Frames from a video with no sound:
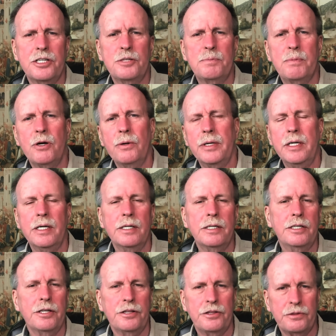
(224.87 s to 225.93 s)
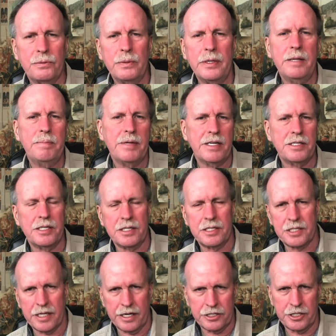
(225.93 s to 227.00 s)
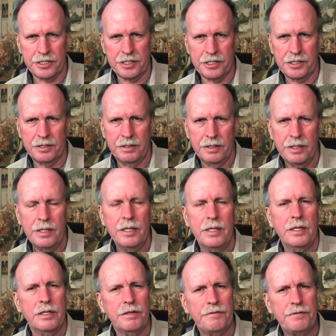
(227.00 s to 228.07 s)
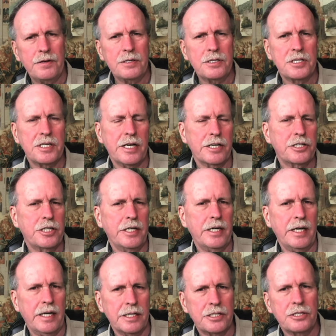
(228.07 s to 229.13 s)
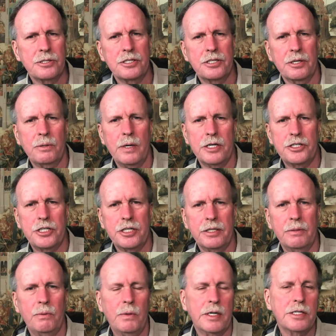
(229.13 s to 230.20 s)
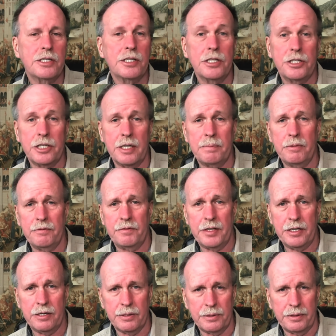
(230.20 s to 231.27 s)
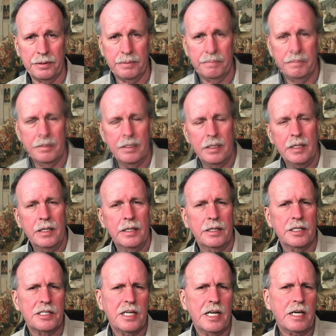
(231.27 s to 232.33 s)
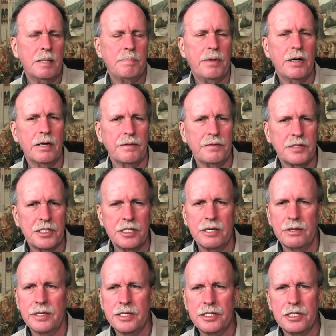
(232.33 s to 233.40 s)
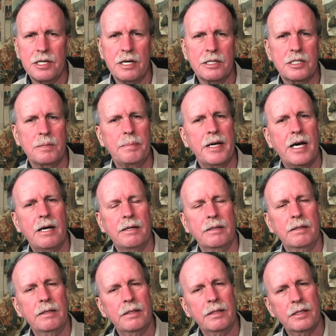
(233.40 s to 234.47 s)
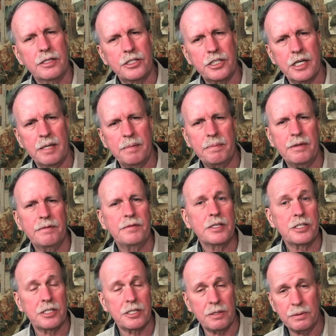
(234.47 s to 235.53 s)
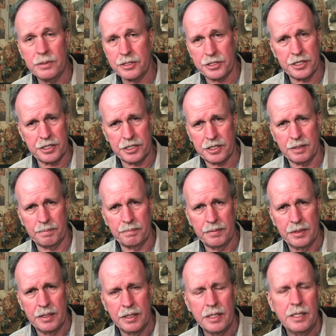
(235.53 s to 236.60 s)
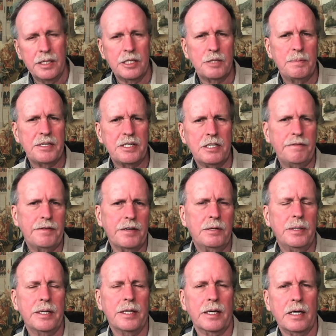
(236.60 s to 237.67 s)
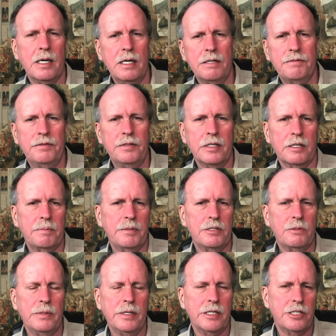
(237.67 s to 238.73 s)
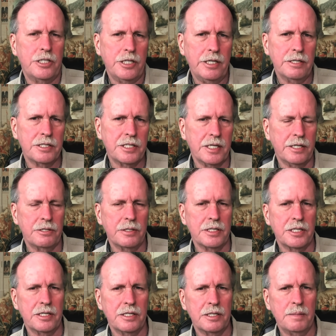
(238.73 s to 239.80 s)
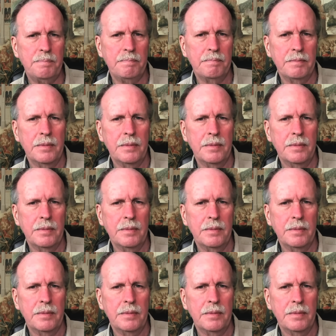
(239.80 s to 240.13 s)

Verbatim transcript: is broken into three basic sections. The first section answers the question, what is the shape of the Earth? The second part of the series talks about the shape of the solar system, specifically the conflict between geocentricism